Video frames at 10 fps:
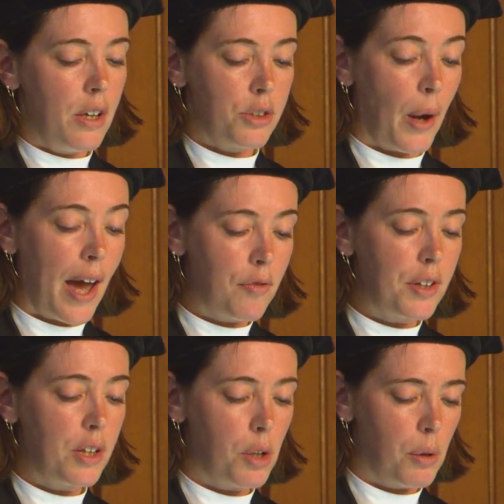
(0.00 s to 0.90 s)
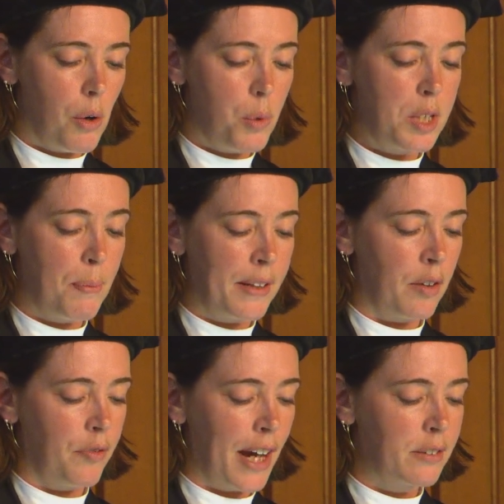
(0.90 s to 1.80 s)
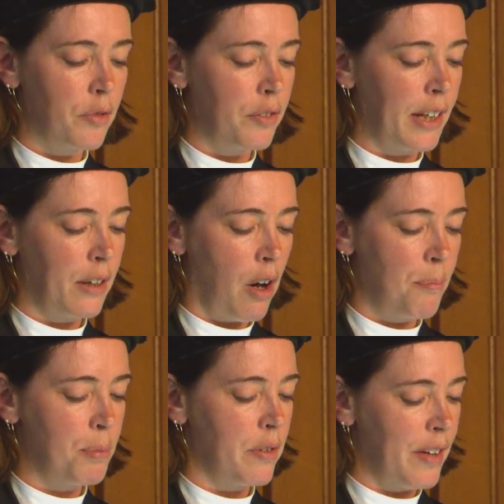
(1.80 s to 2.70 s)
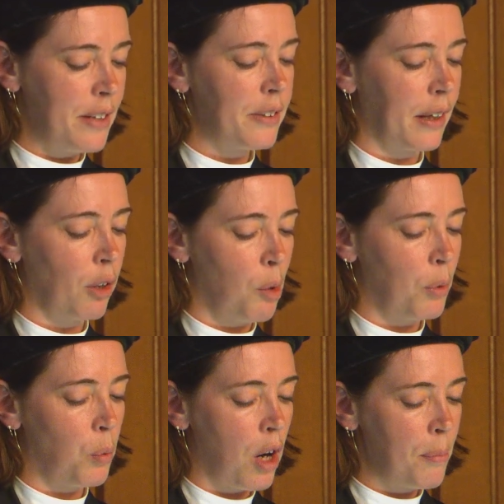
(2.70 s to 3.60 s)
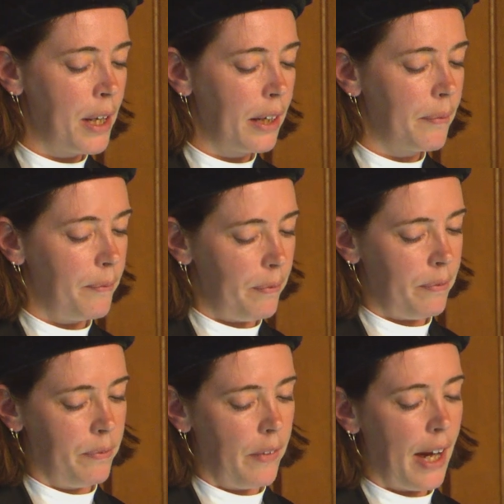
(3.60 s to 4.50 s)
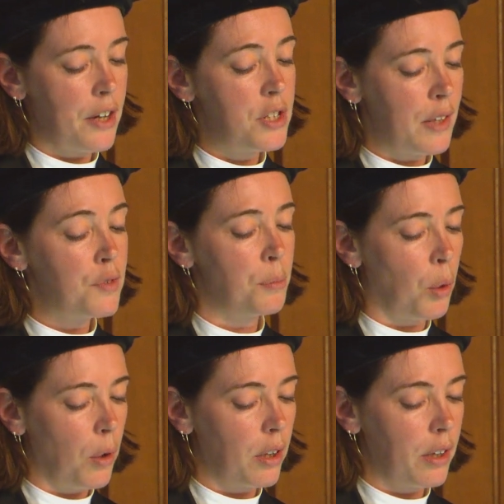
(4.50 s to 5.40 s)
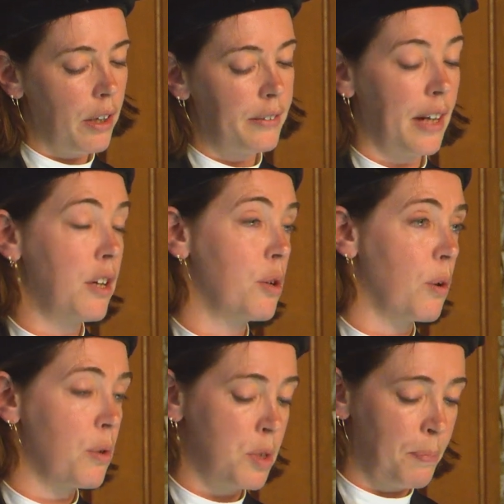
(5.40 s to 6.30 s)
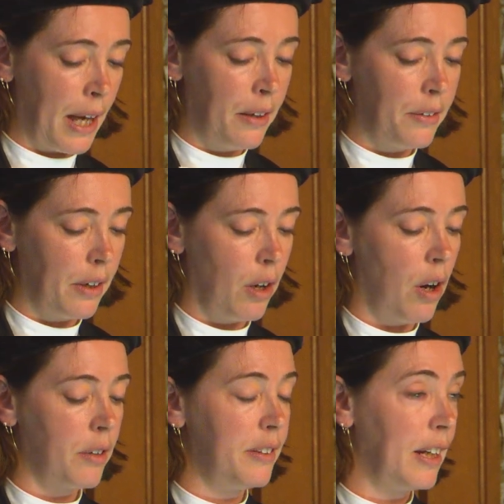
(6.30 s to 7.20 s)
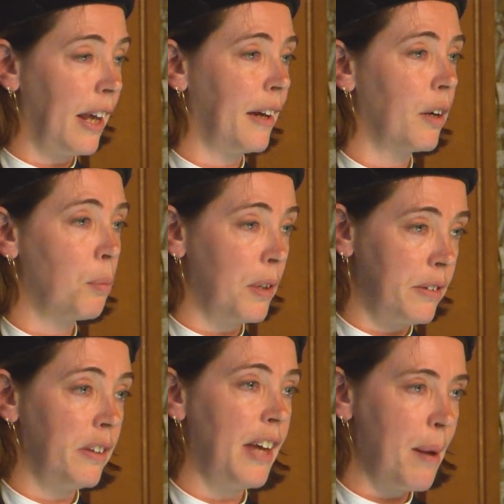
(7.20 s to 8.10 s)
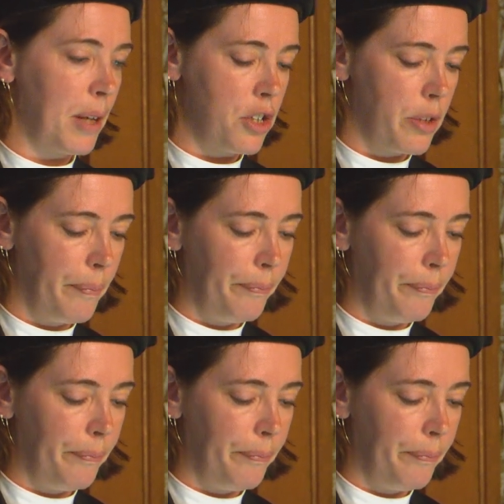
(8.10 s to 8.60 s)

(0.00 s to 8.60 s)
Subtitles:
So every euro we spend effectively on preventing global warming achieves more than a euro spent on dealing with the damage.